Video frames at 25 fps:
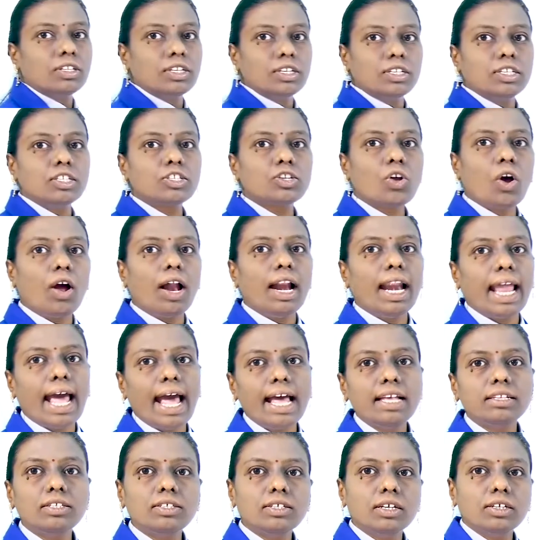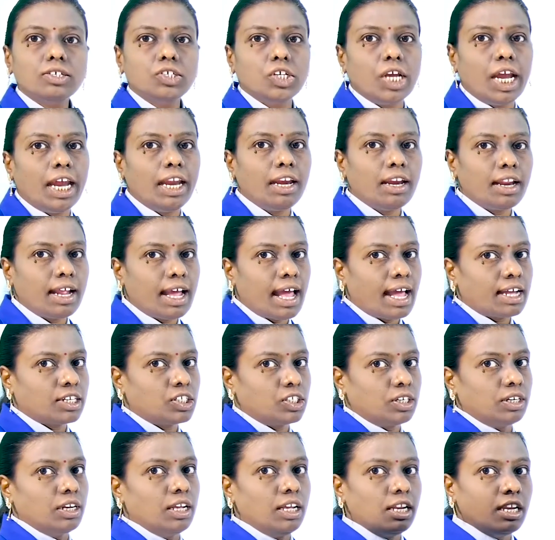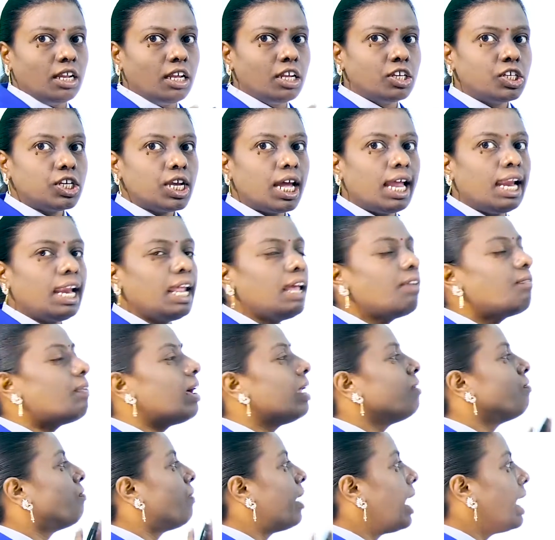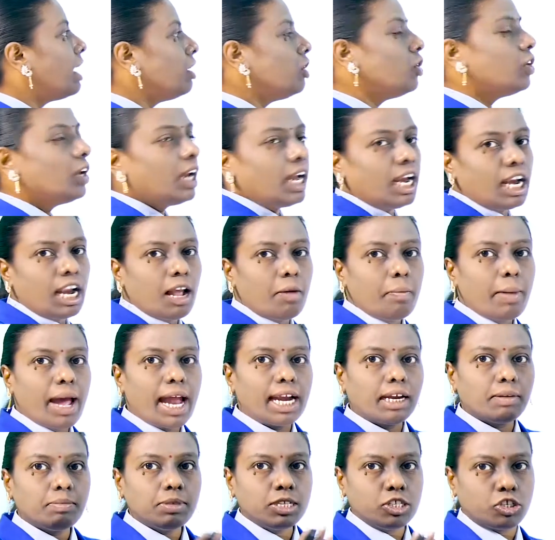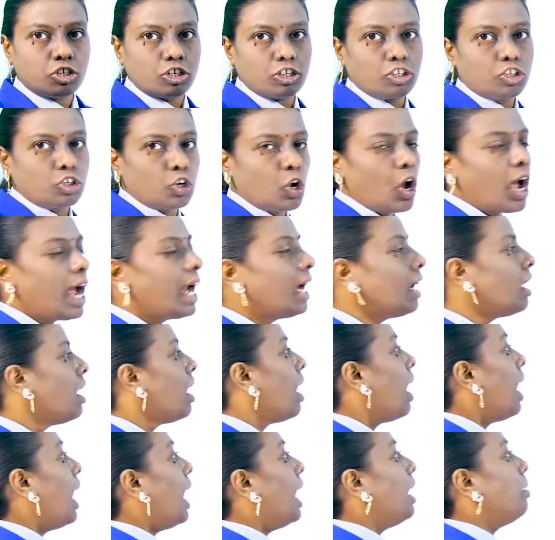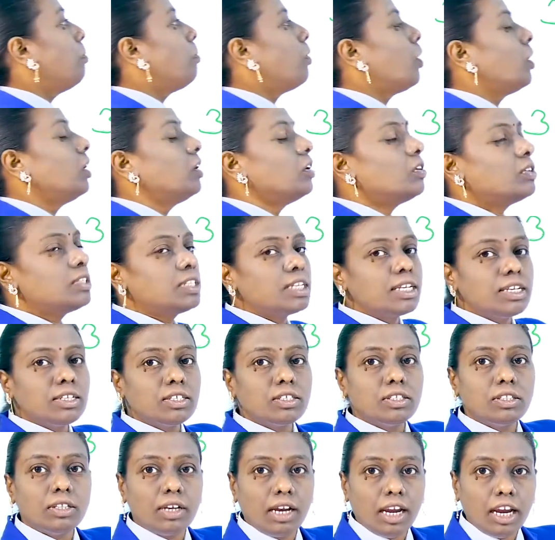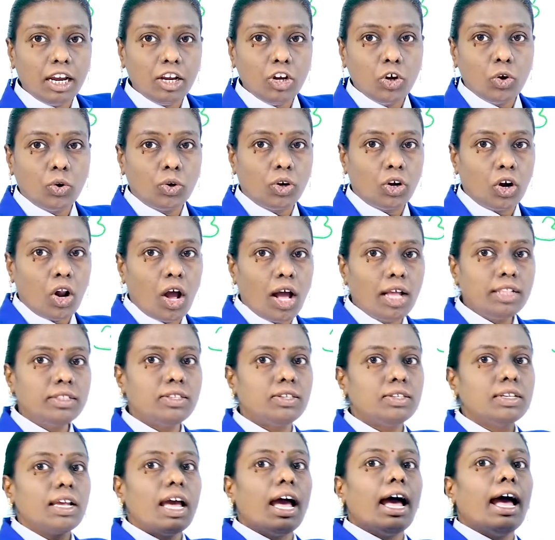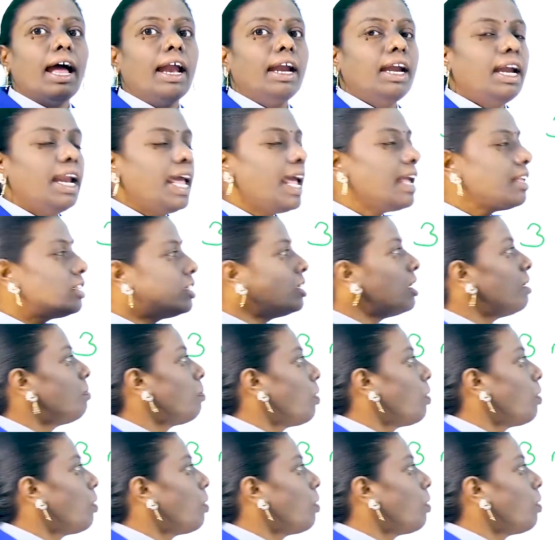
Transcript: this is called as chain reaction. Initially when one uranium atom is destroyed, it produces 3 neutrons and next it